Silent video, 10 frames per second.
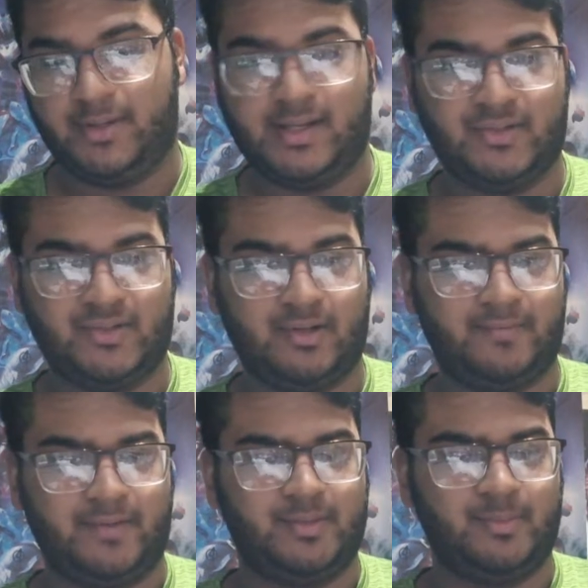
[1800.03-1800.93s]
song
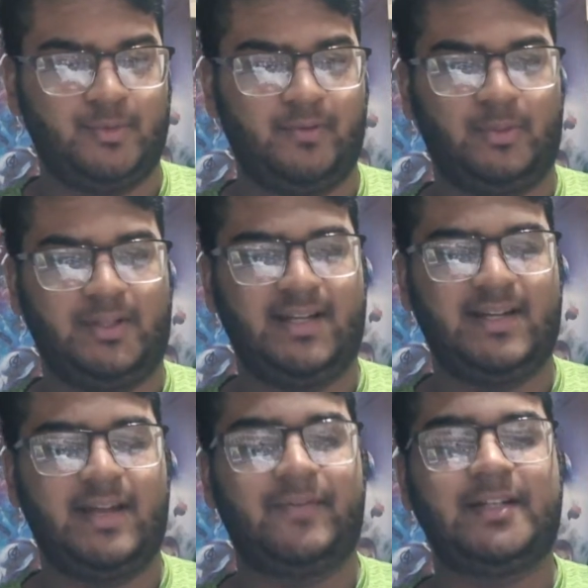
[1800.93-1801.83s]
for this movie will
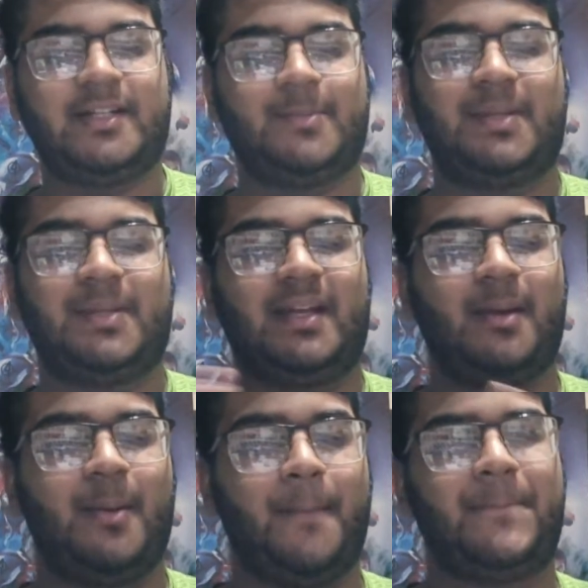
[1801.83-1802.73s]
inevitably
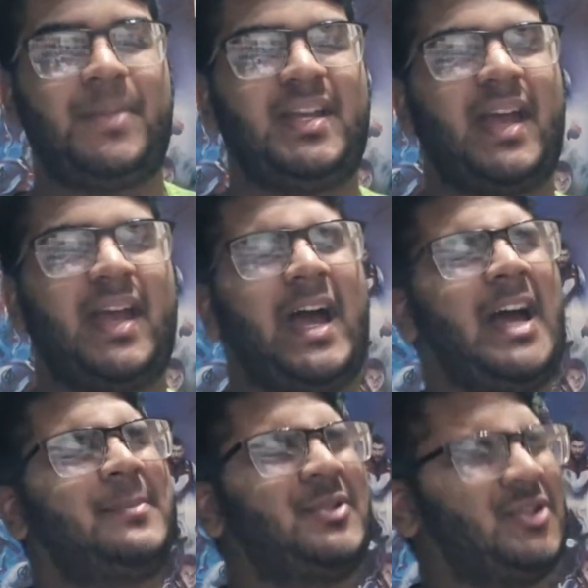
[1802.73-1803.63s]
be
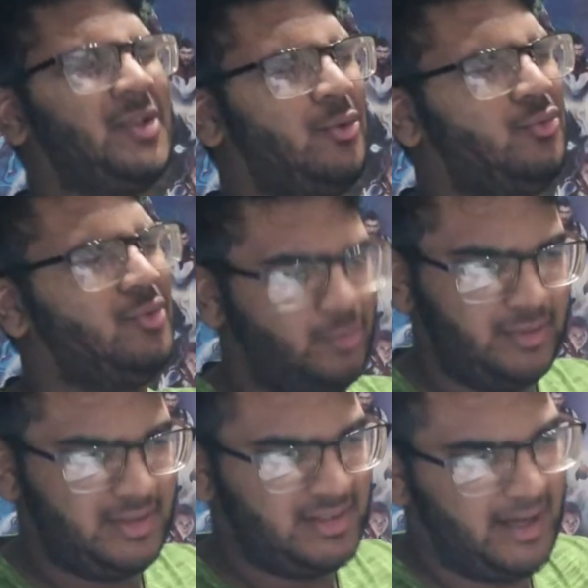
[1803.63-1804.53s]

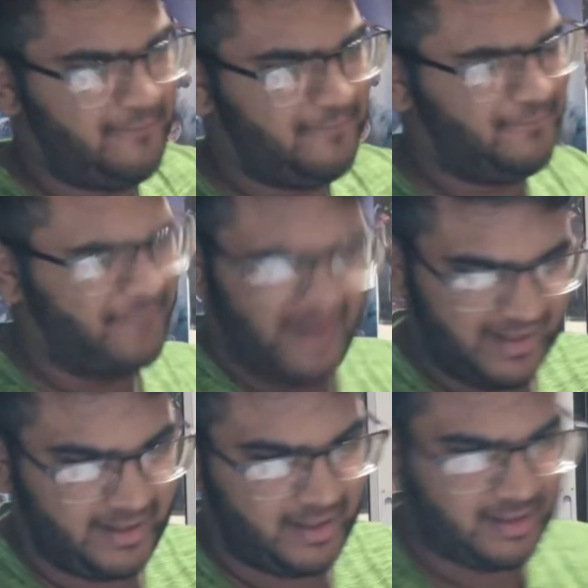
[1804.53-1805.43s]
absolute fire.